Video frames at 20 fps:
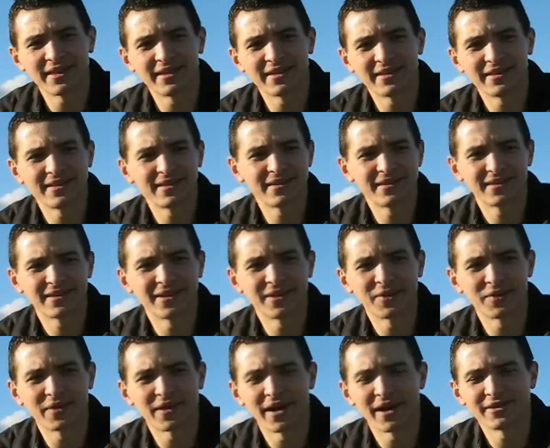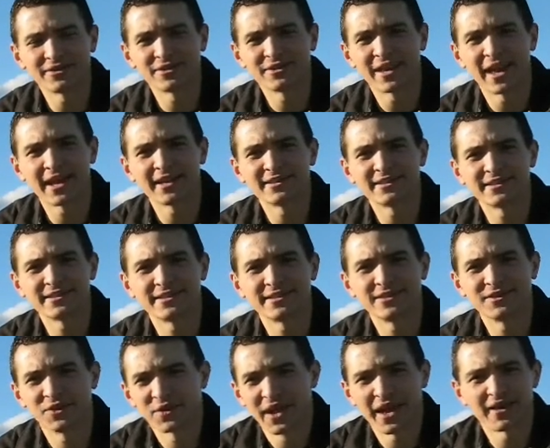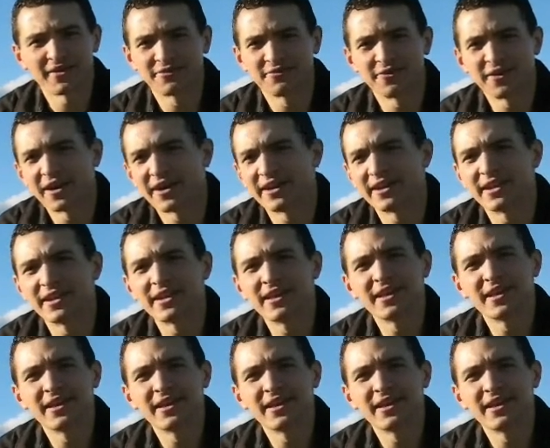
that, God just hates you to have fun.